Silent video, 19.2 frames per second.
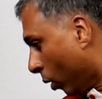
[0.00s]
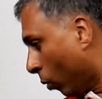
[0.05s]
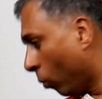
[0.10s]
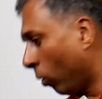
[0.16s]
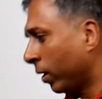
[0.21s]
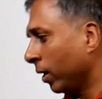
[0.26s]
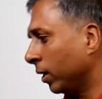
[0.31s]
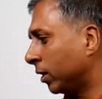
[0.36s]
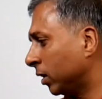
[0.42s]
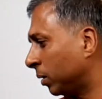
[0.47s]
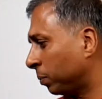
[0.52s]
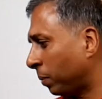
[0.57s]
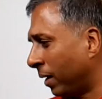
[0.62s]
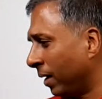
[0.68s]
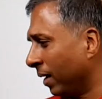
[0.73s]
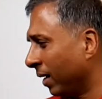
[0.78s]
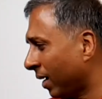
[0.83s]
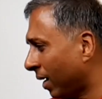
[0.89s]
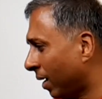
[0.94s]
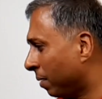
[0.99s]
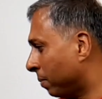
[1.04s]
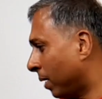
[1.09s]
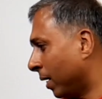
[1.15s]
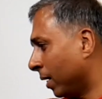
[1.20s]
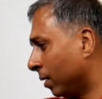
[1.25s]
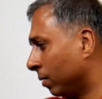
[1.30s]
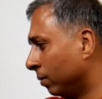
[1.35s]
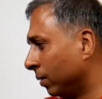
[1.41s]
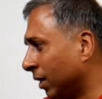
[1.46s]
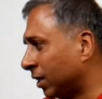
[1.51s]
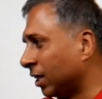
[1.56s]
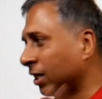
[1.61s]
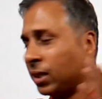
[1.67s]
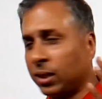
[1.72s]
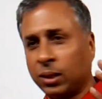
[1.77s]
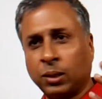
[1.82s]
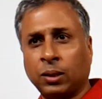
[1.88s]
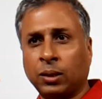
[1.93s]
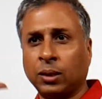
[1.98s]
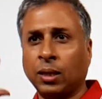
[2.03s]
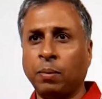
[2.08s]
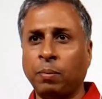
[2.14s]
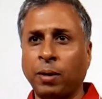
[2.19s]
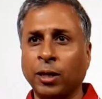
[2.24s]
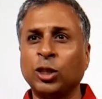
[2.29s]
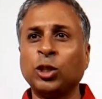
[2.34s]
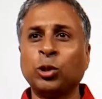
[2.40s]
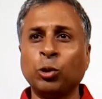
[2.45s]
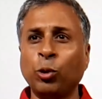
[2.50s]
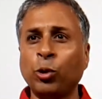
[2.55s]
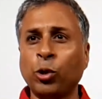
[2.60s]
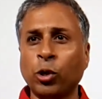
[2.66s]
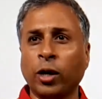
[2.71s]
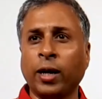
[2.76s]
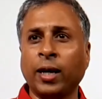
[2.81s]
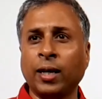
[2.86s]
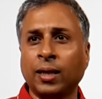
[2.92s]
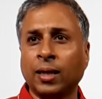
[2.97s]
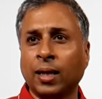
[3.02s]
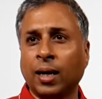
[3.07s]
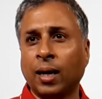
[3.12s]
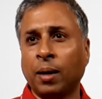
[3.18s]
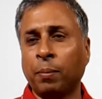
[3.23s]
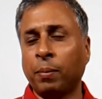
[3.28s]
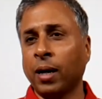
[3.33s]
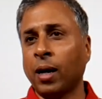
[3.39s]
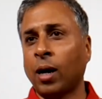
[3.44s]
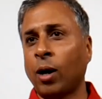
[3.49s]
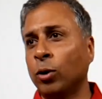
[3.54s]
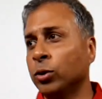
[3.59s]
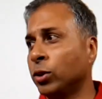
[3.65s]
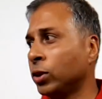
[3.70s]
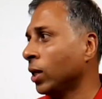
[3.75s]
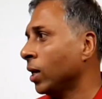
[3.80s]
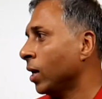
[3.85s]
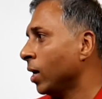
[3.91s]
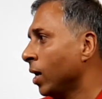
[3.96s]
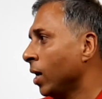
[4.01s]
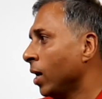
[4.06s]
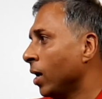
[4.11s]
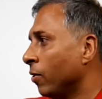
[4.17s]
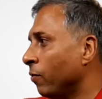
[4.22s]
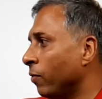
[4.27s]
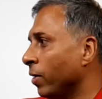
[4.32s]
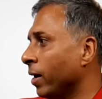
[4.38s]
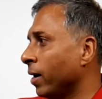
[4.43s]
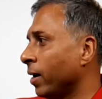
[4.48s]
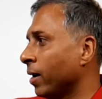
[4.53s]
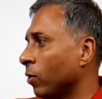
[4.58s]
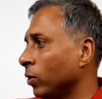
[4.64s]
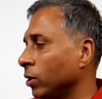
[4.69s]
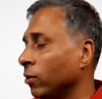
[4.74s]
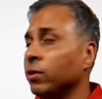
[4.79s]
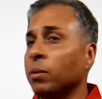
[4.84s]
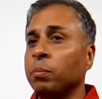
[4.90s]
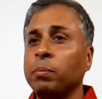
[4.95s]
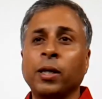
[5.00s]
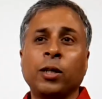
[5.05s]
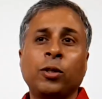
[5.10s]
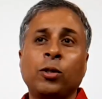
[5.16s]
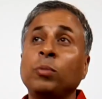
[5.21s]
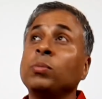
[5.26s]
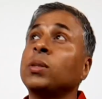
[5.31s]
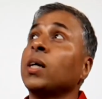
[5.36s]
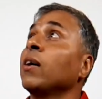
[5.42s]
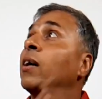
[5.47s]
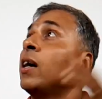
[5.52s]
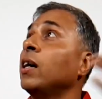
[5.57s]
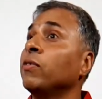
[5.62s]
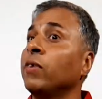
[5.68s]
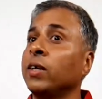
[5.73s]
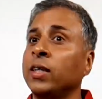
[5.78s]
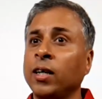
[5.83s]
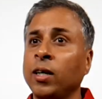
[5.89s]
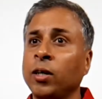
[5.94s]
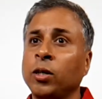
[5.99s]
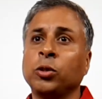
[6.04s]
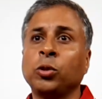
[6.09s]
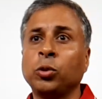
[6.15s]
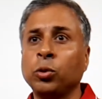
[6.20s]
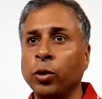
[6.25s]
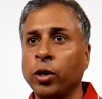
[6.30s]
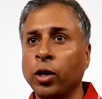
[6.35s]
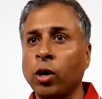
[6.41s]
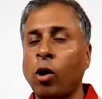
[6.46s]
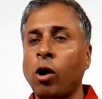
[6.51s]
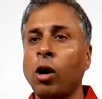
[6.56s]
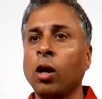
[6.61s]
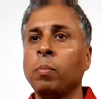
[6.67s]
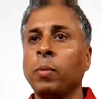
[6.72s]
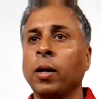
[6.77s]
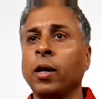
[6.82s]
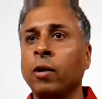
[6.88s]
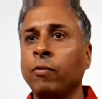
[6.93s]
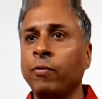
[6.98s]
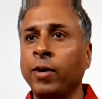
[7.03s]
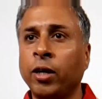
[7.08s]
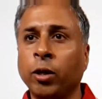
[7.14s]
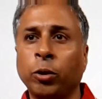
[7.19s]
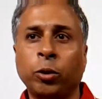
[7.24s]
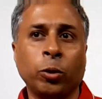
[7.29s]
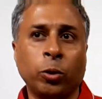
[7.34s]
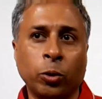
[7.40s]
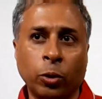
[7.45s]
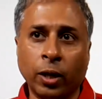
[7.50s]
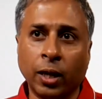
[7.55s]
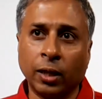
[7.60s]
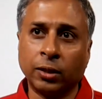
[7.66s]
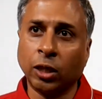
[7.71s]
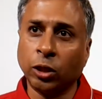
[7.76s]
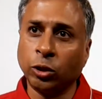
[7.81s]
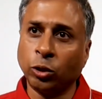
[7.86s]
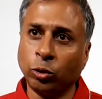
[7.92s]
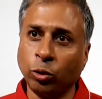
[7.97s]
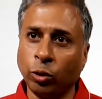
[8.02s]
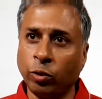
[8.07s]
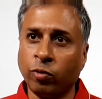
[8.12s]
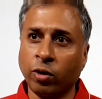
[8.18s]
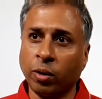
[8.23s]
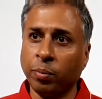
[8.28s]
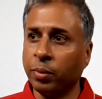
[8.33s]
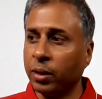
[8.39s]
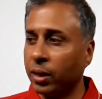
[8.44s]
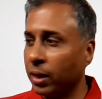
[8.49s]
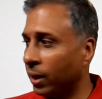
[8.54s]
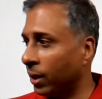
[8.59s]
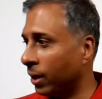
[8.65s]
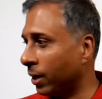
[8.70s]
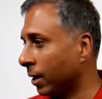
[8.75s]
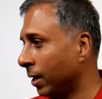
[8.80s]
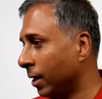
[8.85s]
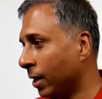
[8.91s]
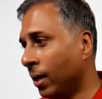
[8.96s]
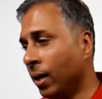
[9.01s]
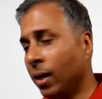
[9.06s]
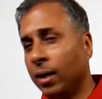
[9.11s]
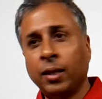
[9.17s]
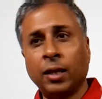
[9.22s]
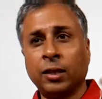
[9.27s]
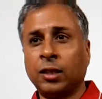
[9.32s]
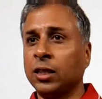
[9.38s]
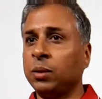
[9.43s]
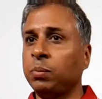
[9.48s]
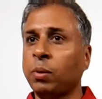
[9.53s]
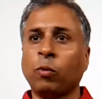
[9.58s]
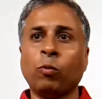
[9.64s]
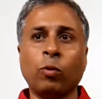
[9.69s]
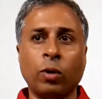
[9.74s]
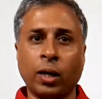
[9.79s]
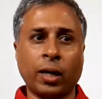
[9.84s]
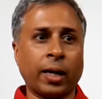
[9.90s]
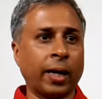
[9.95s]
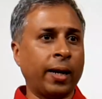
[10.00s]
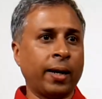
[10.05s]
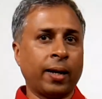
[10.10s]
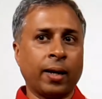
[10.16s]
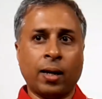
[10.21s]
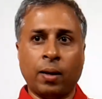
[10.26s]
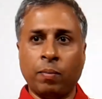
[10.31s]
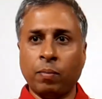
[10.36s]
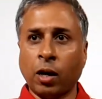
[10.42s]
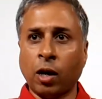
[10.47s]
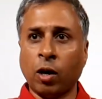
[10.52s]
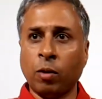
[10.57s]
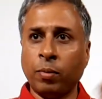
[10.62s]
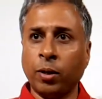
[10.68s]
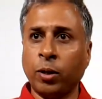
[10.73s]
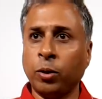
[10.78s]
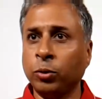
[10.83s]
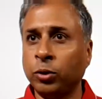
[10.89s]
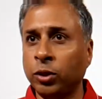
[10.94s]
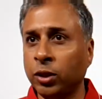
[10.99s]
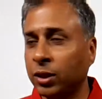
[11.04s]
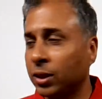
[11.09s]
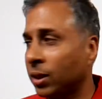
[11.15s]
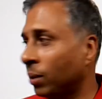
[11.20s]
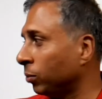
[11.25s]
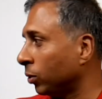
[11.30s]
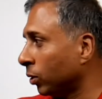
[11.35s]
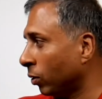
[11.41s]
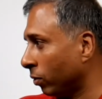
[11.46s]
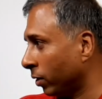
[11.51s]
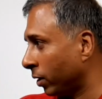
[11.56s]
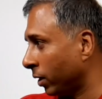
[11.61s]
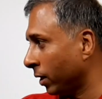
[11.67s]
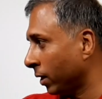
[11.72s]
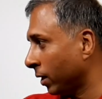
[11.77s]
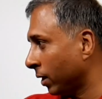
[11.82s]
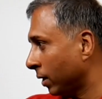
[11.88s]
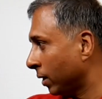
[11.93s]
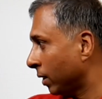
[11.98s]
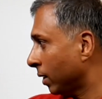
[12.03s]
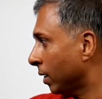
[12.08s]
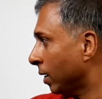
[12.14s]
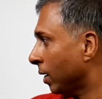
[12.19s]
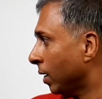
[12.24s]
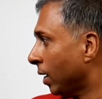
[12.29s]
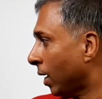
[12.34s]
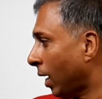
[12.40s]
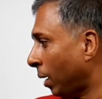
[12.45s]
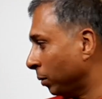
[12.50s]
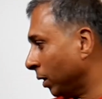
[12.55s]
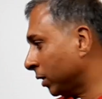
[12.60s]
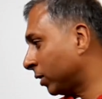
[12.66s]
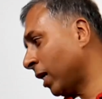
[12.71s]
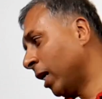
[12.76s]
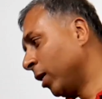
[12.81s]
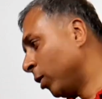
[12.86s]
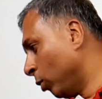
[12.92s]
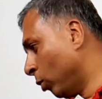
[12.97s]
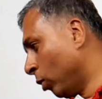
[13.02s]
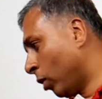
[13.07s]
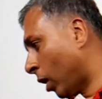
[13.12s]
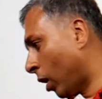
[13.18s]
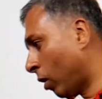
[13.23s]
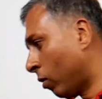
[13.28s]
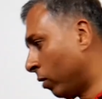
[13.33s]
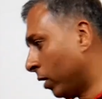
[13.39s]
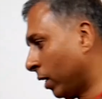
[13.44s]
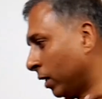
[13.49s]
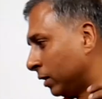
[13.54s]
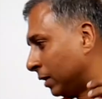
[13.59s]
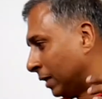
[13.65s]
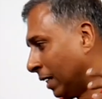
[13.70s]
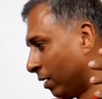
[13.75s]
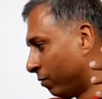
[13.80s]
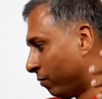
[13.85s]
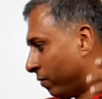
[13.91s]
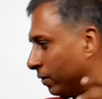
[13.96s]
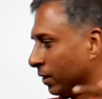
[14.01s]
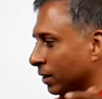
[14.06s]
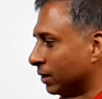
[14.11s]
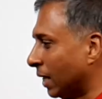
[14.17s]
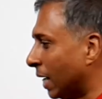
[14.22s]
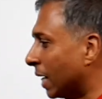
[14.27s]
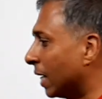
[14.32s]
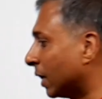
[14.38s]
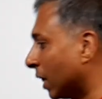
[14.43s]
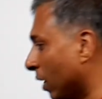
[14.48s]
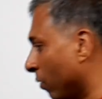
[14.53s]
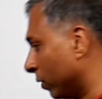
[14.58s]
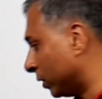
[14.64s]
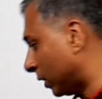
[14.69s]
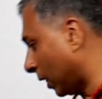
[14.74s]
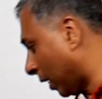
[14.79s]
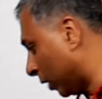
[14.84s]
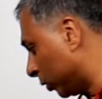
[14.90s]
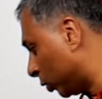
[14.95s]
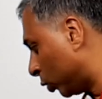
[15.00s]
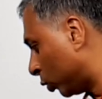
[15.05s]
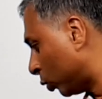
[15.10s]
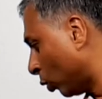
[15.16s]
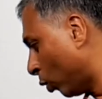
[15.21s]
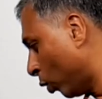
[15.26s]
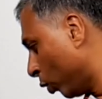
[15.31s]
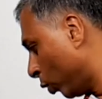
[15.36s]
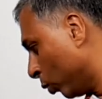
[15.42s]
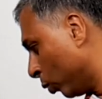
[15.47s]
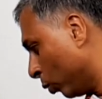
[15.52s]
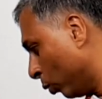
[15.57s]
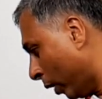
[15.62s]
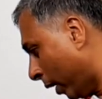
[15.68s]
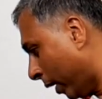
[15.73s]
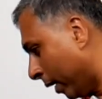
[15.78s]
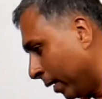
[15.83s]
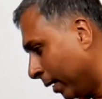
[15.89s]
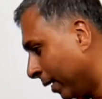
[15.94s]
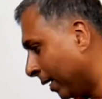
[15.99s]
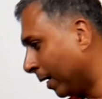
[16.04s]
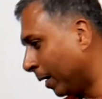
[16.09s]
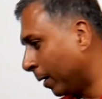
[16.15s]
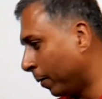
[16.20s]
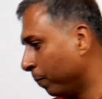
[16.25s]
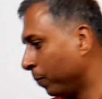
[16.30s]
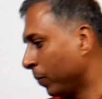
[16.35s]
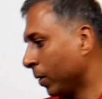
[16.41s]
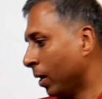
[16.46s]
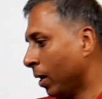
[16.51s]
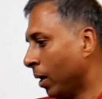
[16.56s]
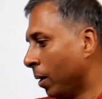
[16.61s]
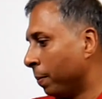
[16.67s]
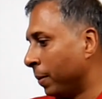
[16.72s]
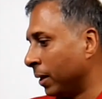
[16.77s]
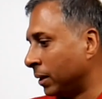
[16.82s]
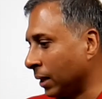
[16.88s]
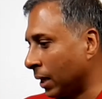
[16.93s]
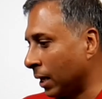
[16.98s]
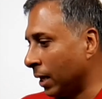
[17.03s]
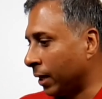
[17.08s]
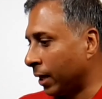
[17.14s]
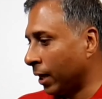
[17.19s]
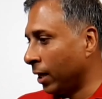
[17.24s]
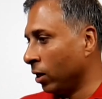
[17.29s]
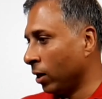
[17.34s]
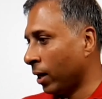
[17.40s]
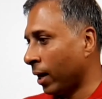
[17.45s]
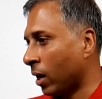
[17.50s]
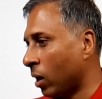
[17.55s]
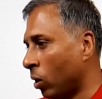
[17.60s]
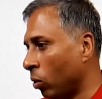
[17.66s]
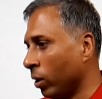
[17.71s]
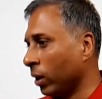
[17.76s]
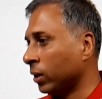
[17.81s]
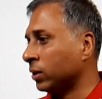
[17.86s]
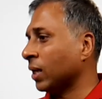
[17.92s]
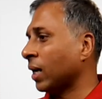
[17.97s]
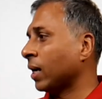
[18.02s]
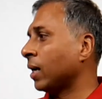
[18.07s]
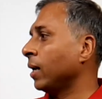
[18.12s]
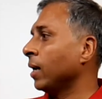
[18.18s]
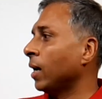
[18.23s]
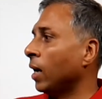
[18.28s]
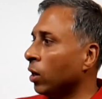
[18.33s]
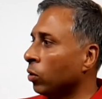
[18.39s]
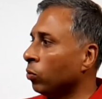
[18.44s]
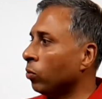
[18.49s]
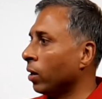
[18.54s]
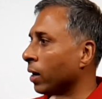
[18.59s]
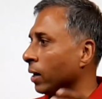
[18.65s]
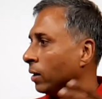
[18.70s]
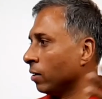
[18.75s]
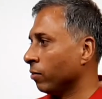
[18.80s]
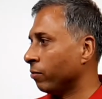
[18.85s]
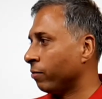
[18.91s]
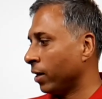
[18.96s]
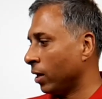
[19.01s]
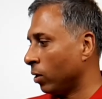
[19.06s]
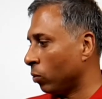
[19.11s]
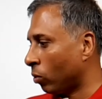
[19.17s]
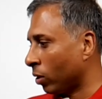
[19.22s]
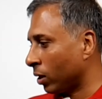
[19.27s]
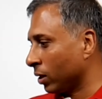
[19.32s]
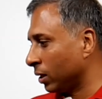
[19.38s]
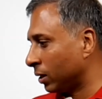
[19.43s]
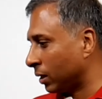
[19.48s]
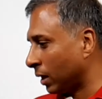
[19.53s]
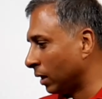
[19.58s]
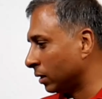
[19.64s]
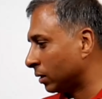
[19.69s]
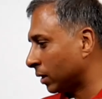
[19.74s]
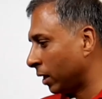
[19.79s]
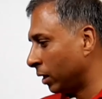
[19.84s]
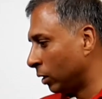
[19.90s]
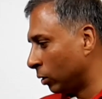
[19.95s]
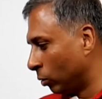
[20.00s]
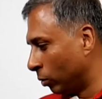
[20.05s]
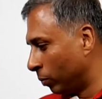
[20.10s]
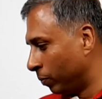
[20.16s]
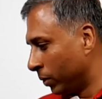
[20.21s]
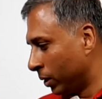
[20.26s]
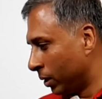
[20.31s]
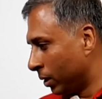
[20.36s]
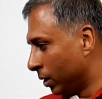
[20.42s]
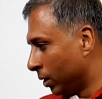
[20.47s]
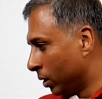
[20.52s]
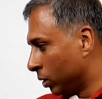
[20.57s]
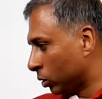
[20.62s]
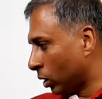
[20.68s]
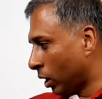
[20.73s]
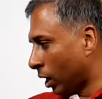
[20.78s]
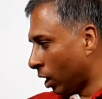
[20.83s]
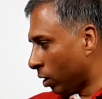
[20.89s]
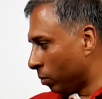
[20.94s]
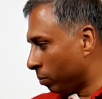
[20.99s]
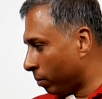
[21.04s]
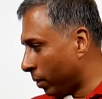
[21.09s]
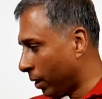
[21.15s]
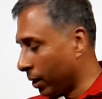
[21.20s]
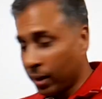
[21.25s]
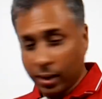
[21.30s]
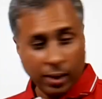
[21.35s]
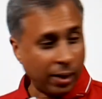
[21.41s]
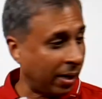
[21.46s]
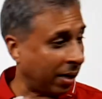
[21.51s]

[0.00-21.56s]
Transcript: What else is pending? Yeah, this is my studio in my house, where one of the bedrooms I converted into studio. All my video tutorials I shoot from here. This is my work area. I have my two systems over here. I'm just trying to look around and see if there's anything which I can show you, and basically tell you like how exactly I work in the field, what are the things I do. So I have my